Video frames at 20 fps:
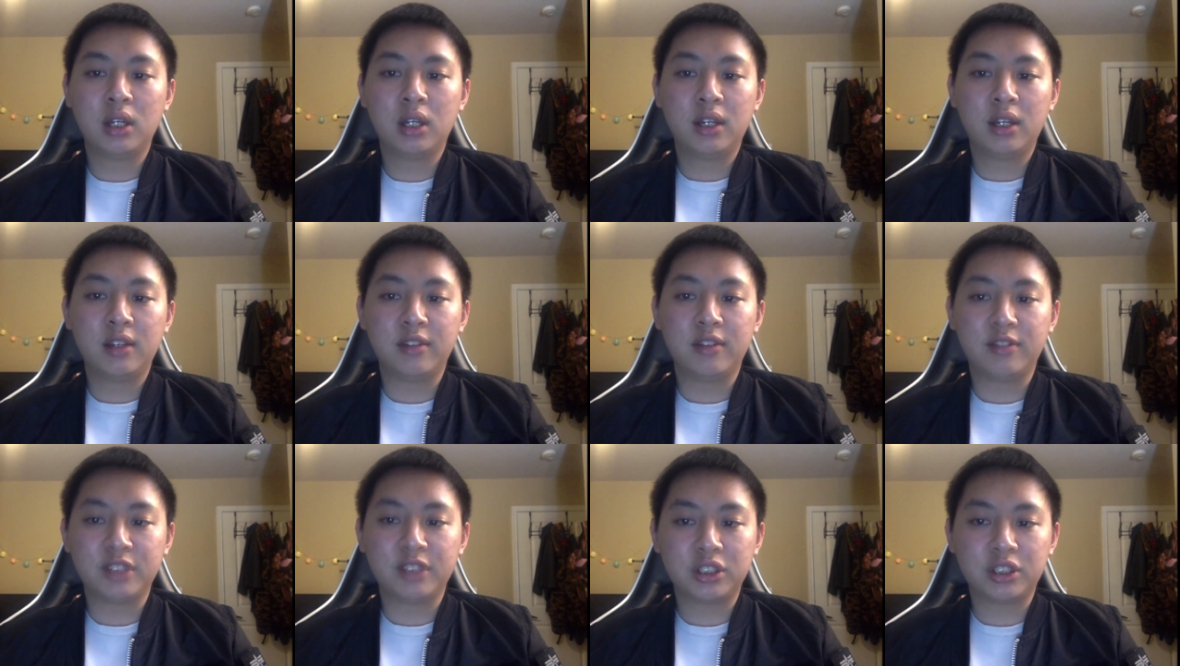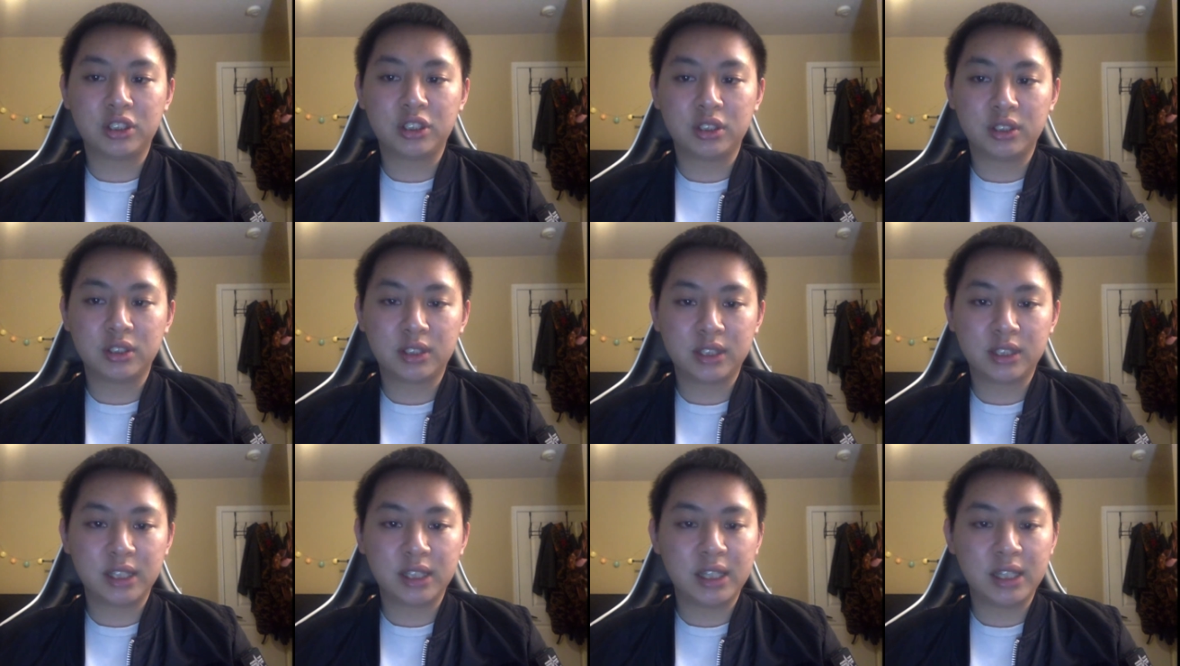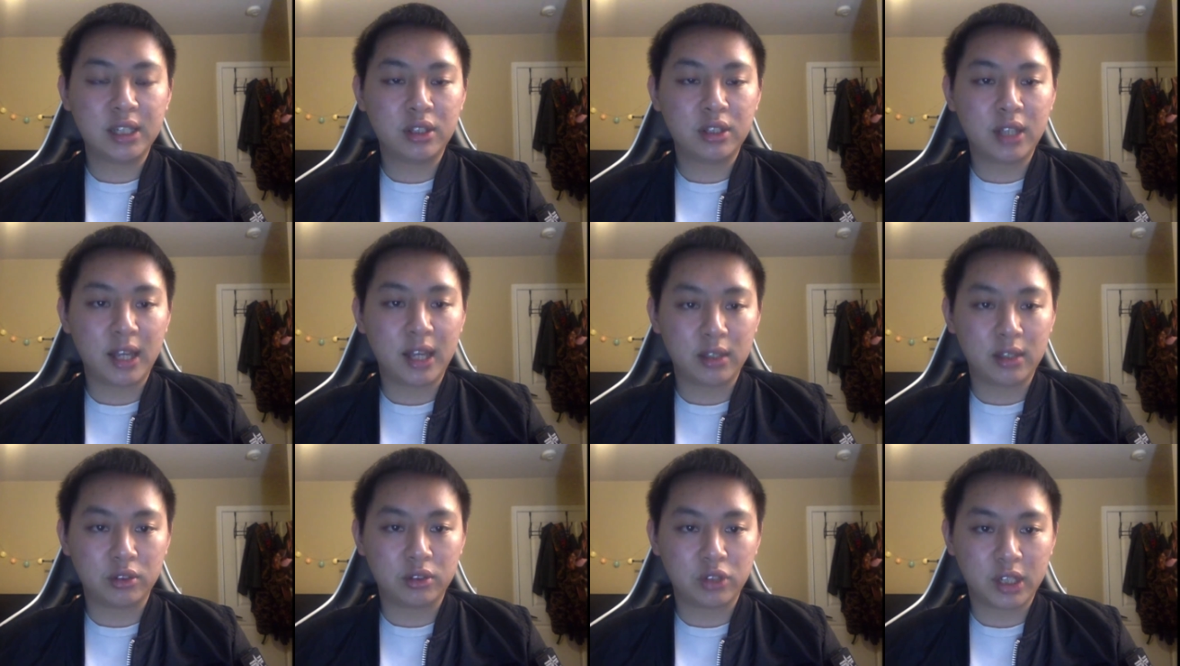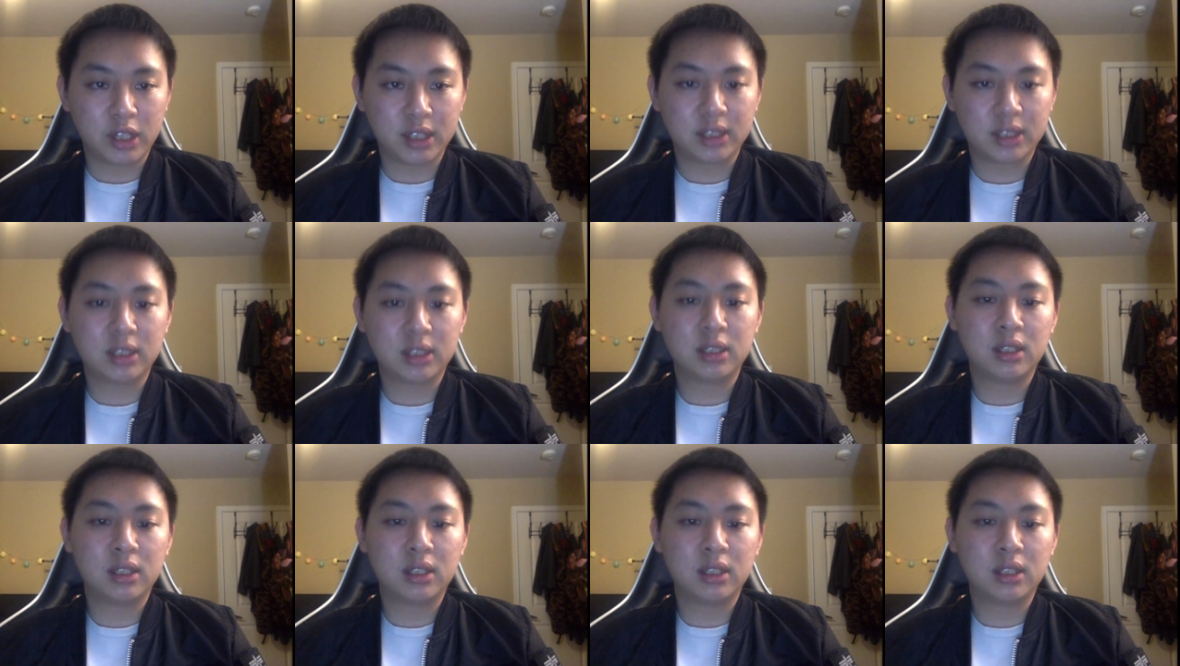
efficiency and trust.